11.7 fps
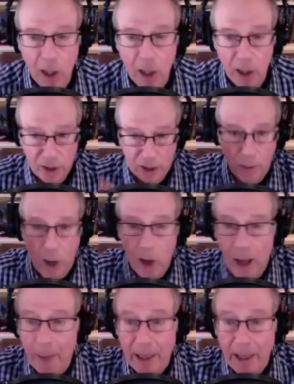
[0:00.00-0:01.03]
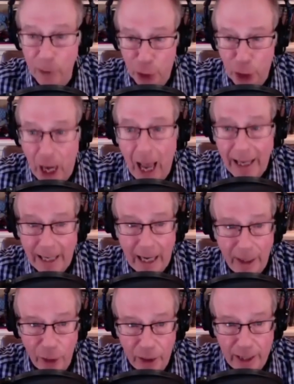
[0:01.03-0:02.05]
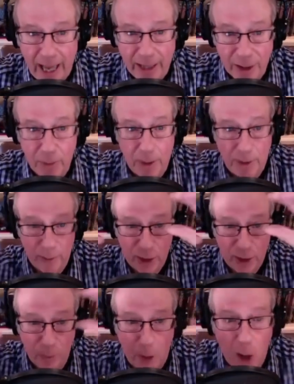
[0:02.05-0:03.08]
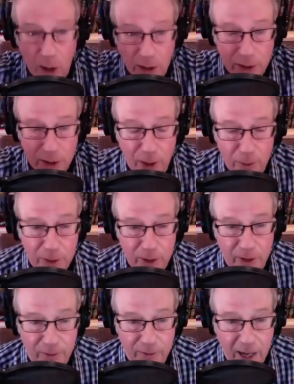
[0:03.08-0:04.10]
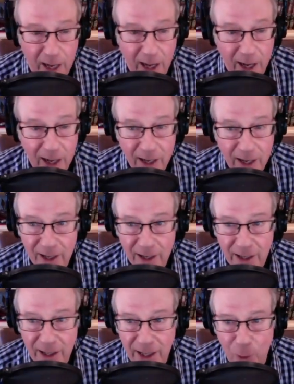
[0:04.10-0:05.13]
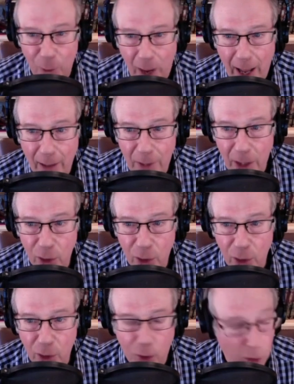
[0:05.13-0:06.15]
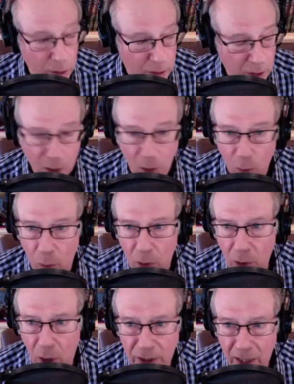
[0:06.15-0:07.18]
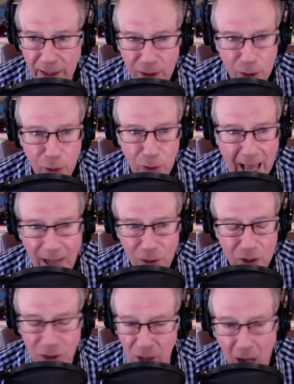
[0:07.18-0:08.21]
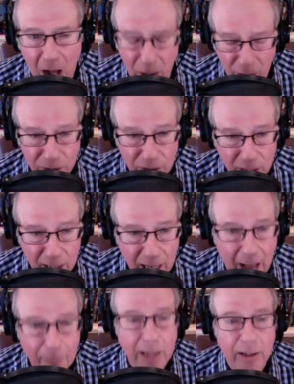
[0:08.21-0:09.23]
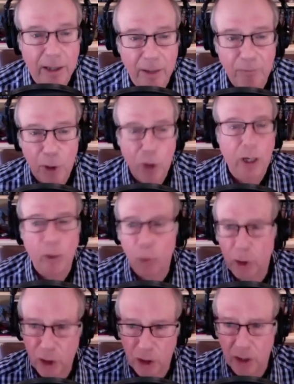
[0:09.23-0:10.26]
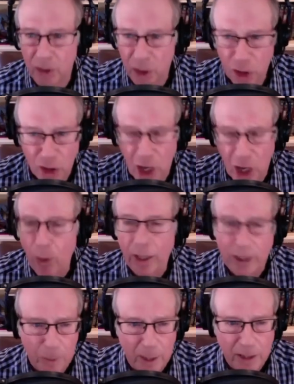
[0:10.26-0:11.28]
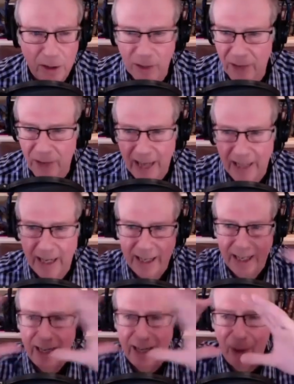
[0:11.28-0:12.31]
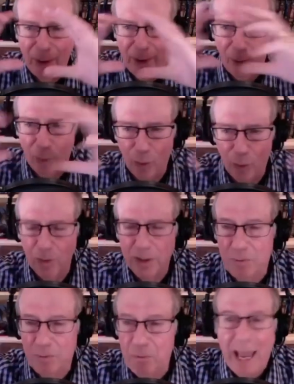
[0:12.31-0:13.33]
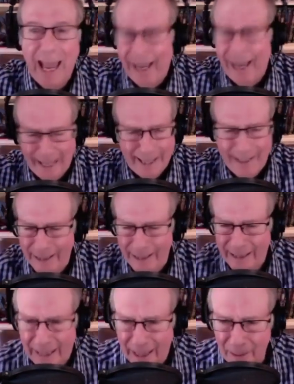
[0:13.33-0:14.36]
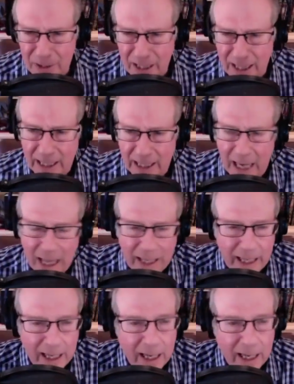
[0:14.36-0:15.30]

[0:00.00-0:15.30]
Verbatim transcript: uh, small, I mean, it was giant on your desk, but it was small in terms of, uh, you know, RAM that you could hold, would cost like $2,000. I mean, computing was so expensive and, you know, it was big and clumsy and clunky.